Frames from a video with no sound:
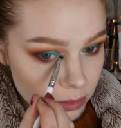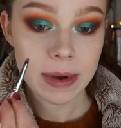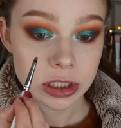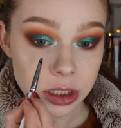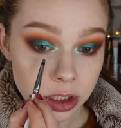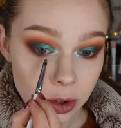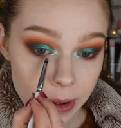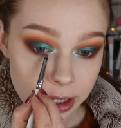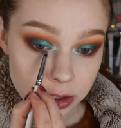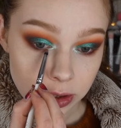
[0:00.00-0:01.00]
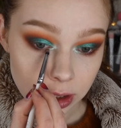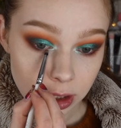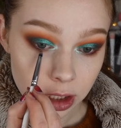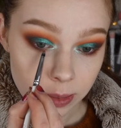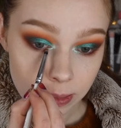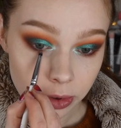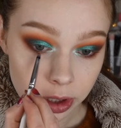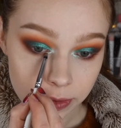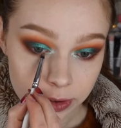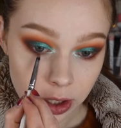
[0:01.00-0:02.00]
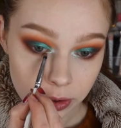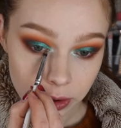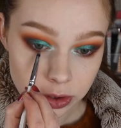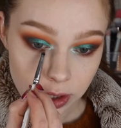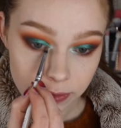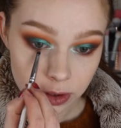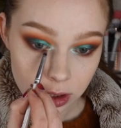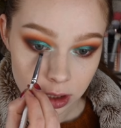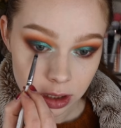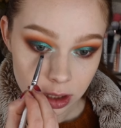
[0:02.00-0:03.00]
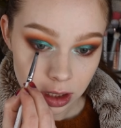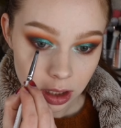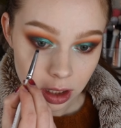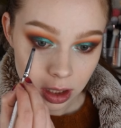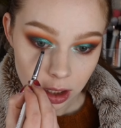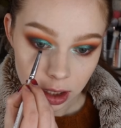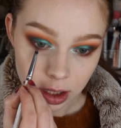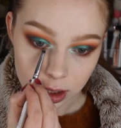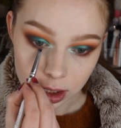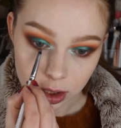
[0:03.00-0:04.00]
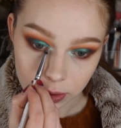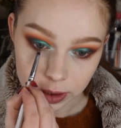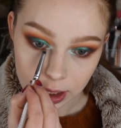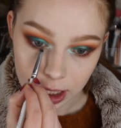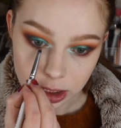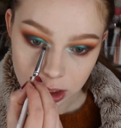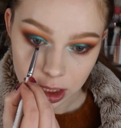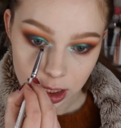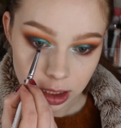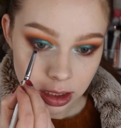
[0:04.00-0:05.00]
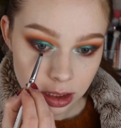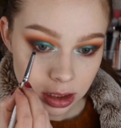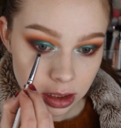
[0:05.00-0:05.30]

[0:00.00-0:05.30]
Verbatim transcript: I'm actually going to go back into a little bit more of Cocoa Truffle on the lower lash line